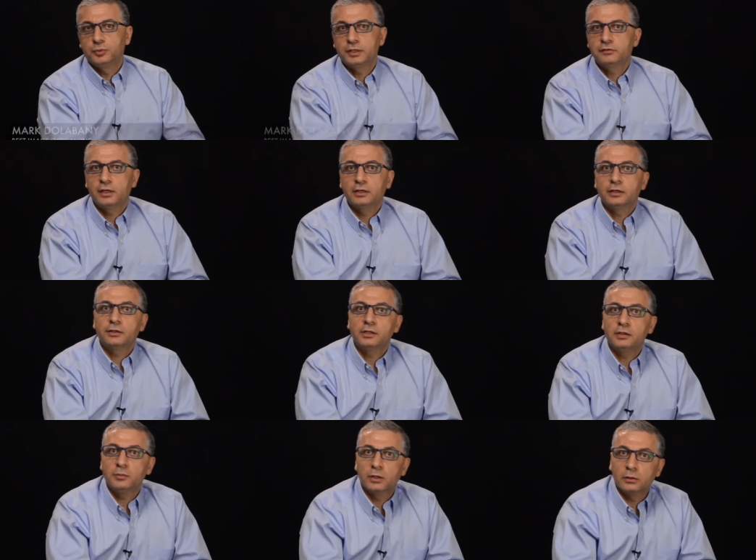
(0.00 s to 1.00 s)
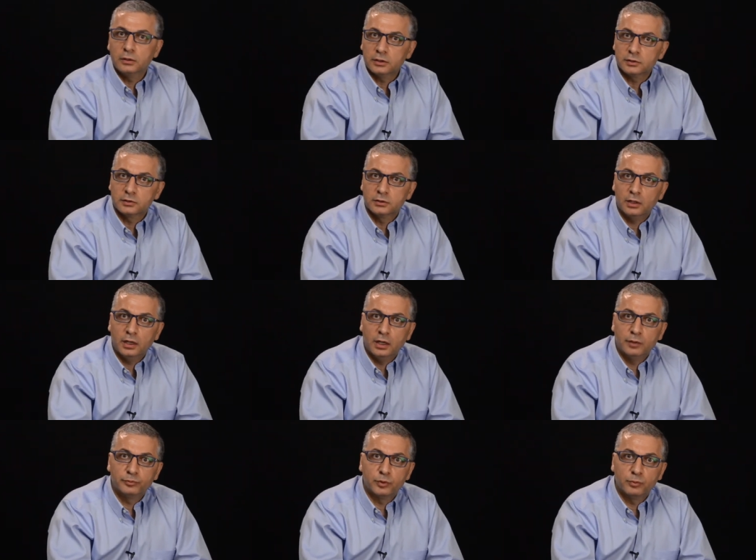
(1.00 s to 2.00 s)
maintaining an email list
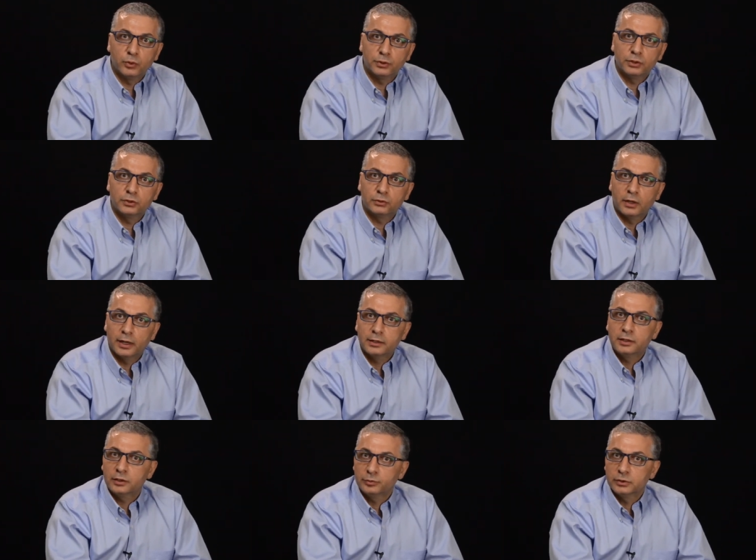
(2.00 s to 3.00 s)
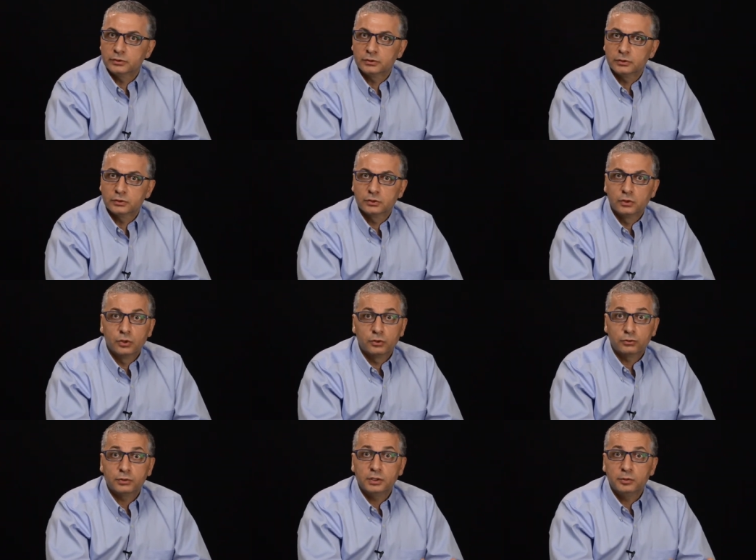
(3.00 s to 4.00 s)
and promoting your eye care business
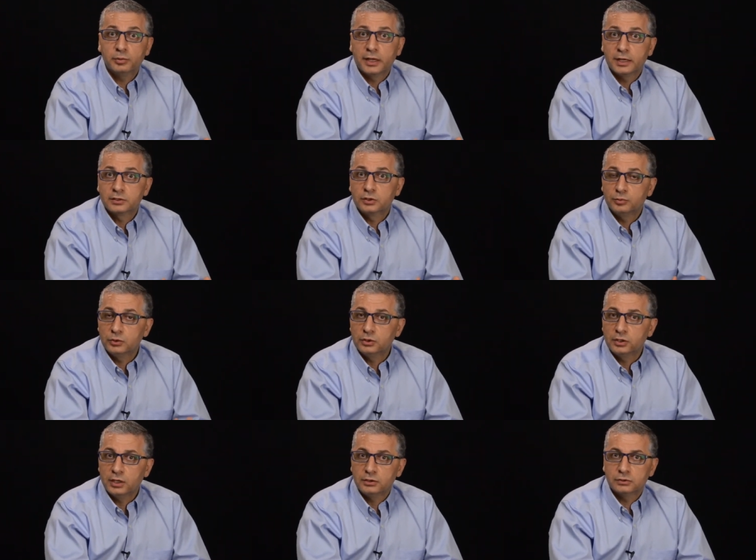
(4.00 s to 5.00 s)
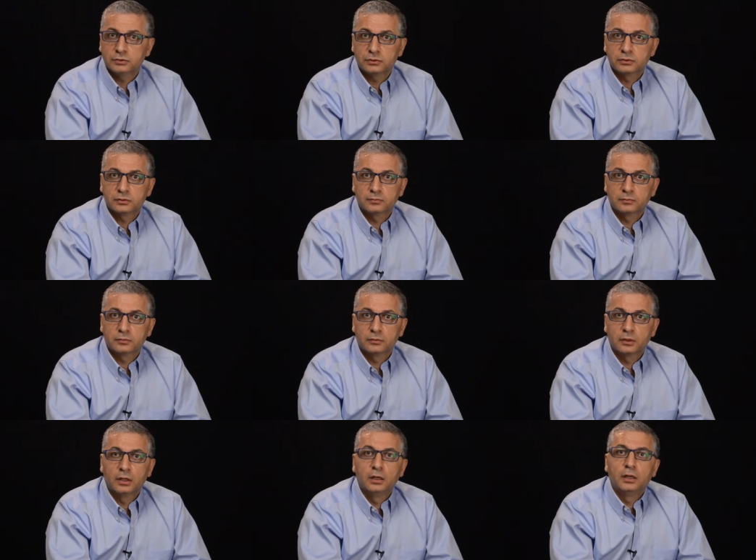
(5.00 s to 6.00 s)
through eBlast communications.
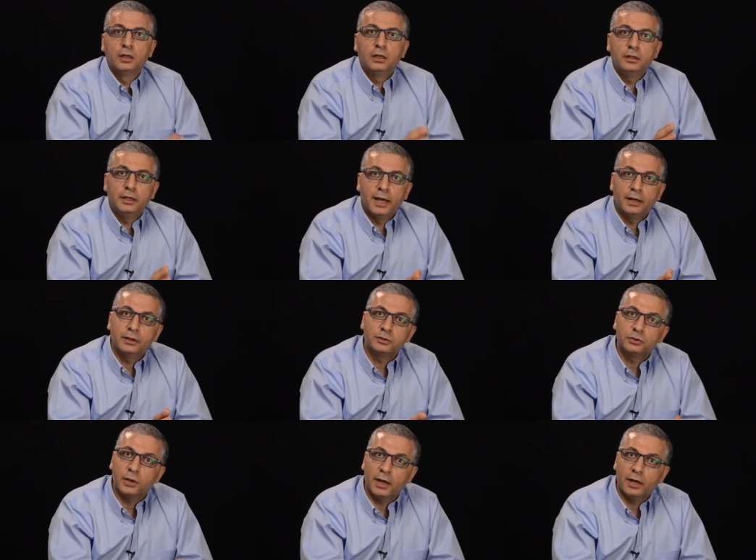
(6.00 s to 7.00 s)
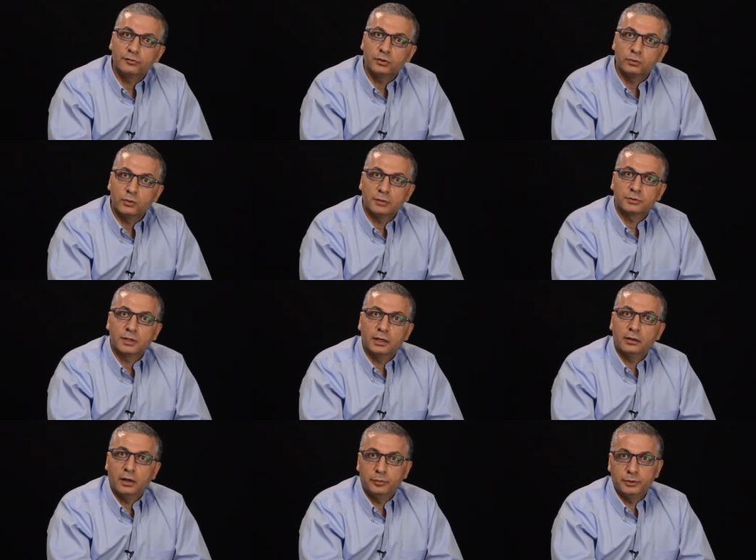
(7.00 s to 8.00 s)
Now that you have your
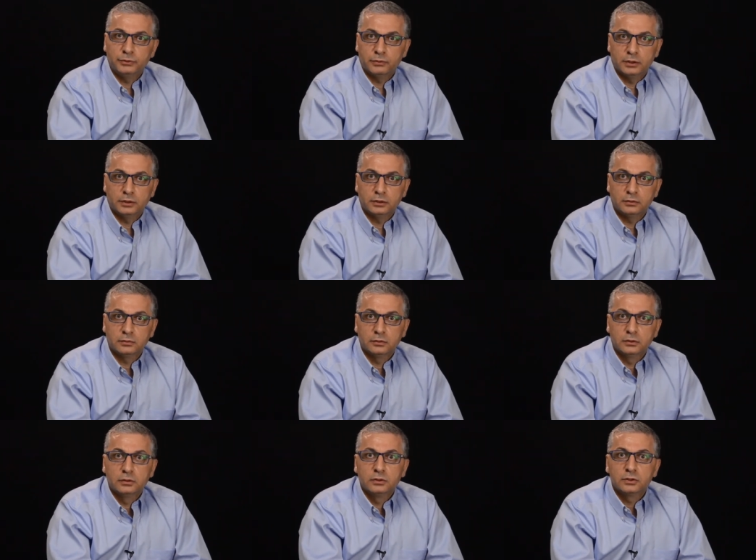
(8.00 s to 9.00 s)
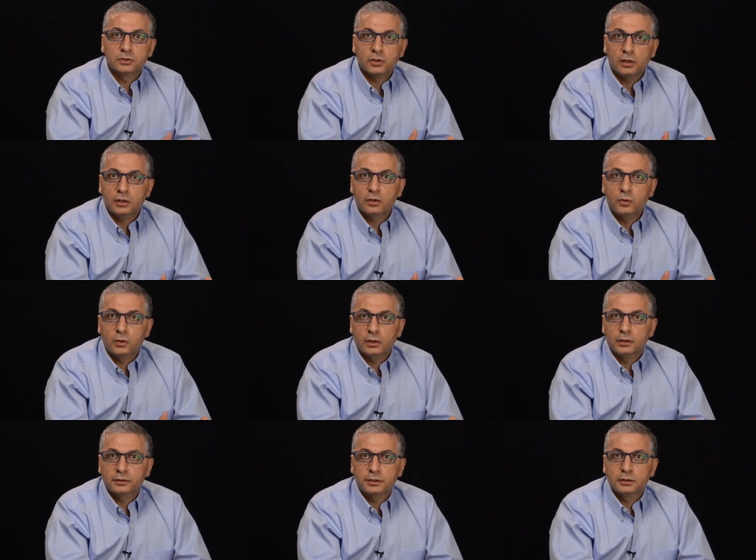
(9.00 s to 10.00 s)
website up and running, start
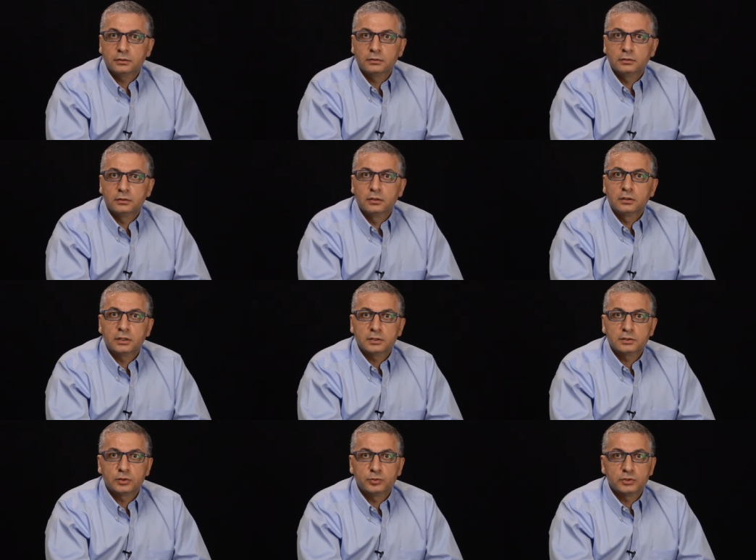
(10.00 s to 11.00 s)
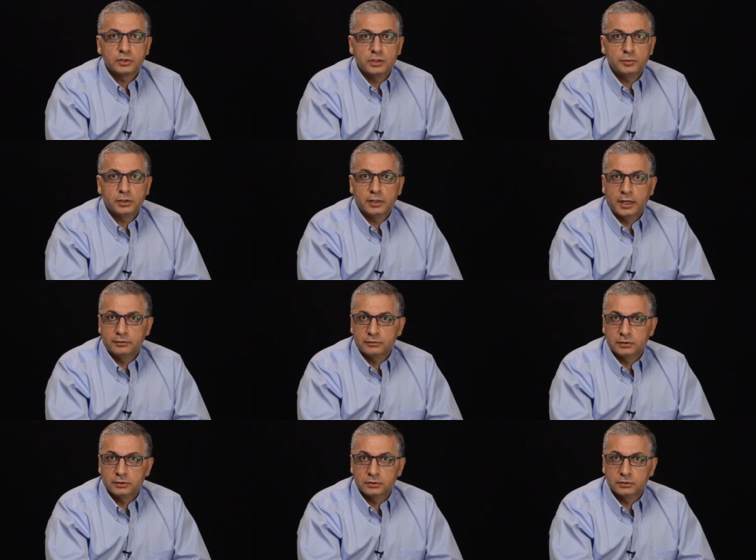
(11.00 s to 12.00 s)
acquiring customers' email
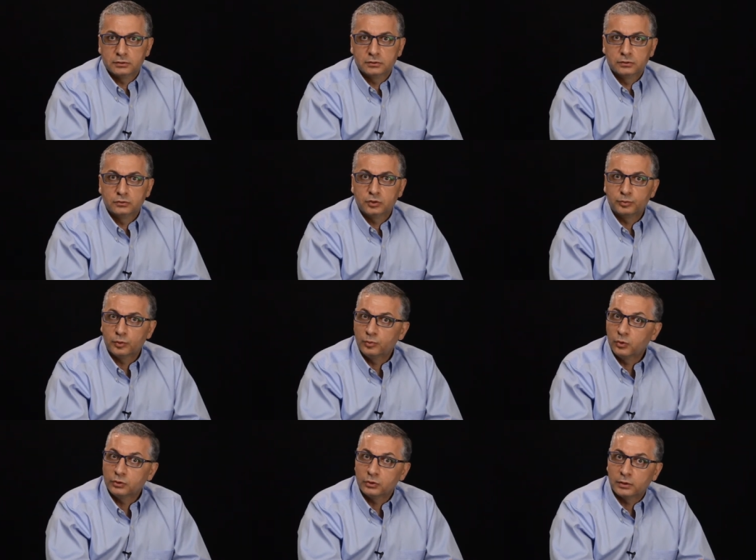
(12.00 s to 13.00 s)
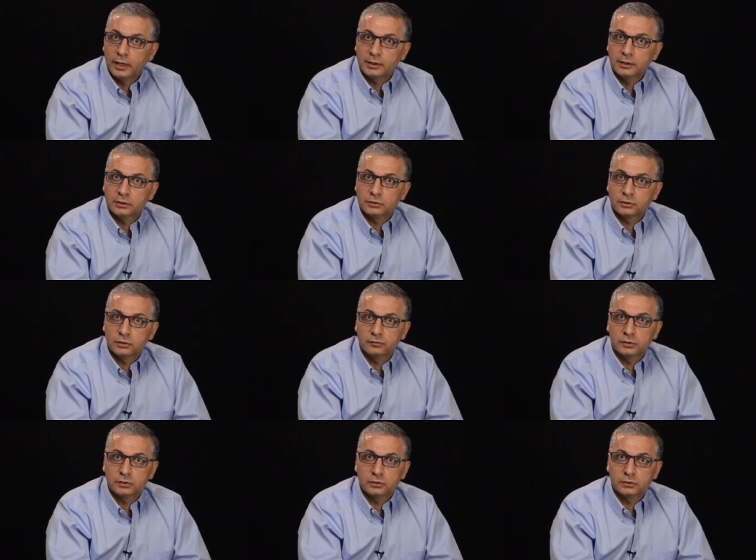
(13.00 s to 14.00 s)
addresses to promote your eye care
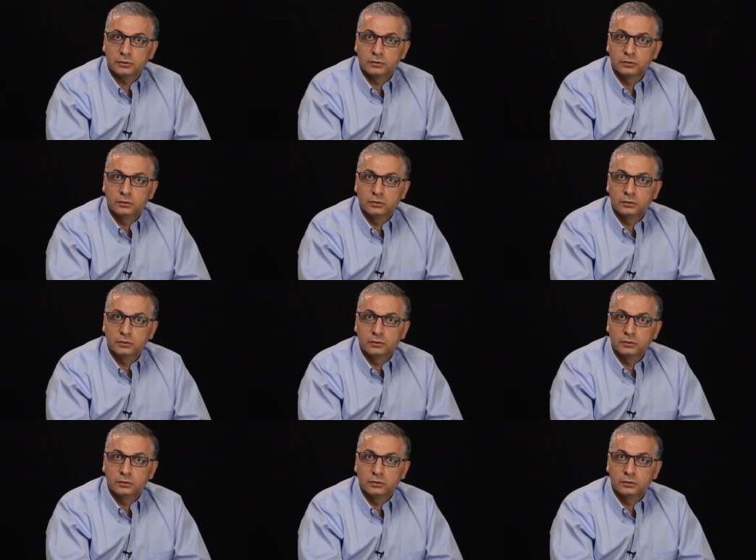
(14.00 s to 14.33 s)
services.